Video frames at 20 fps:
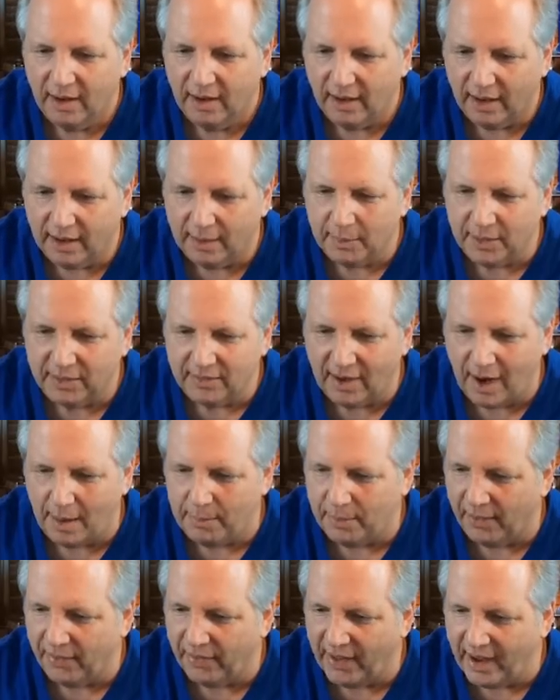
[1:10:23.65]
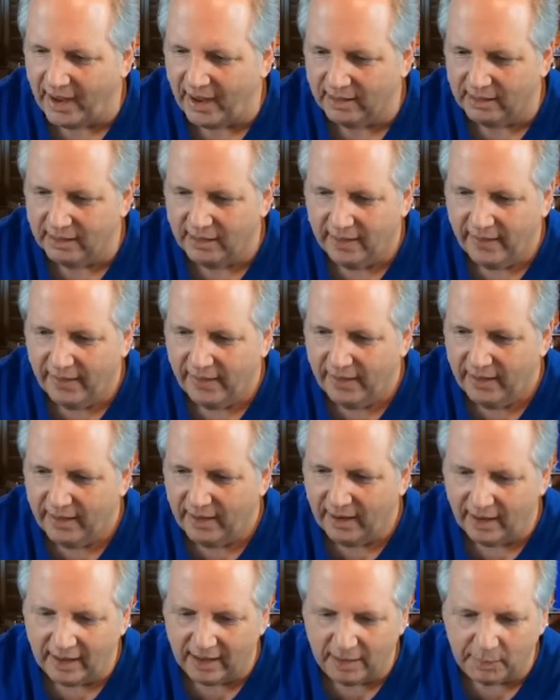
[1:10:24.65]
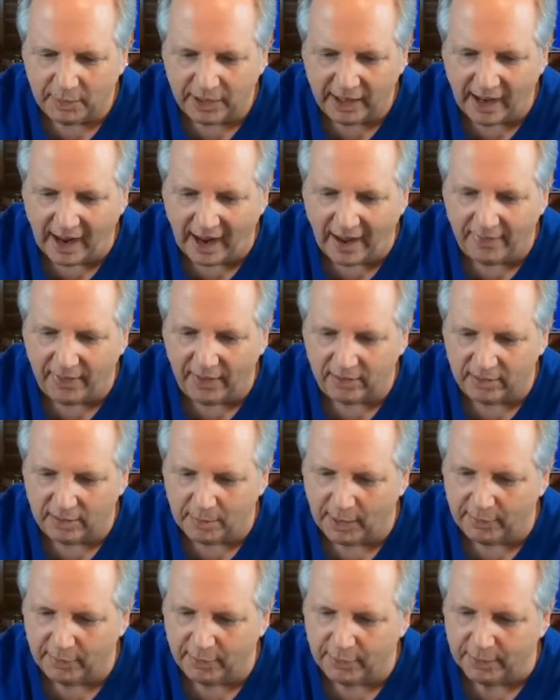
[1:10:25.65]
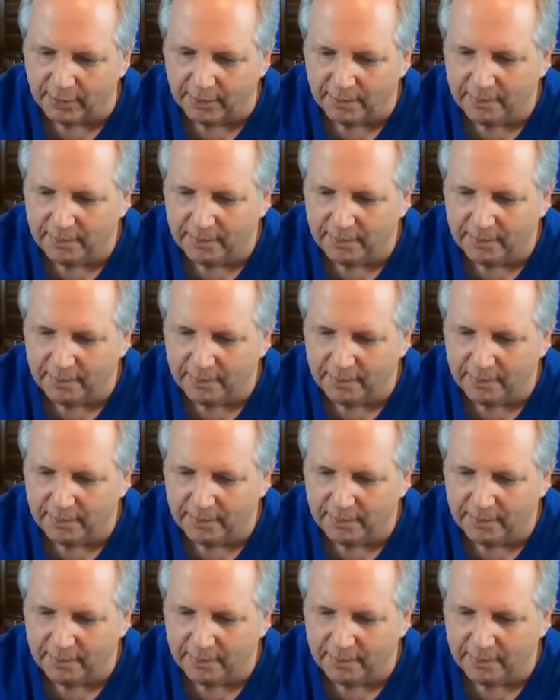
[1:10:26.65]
and I'm going to tap on that, and I'm going to add that to my route.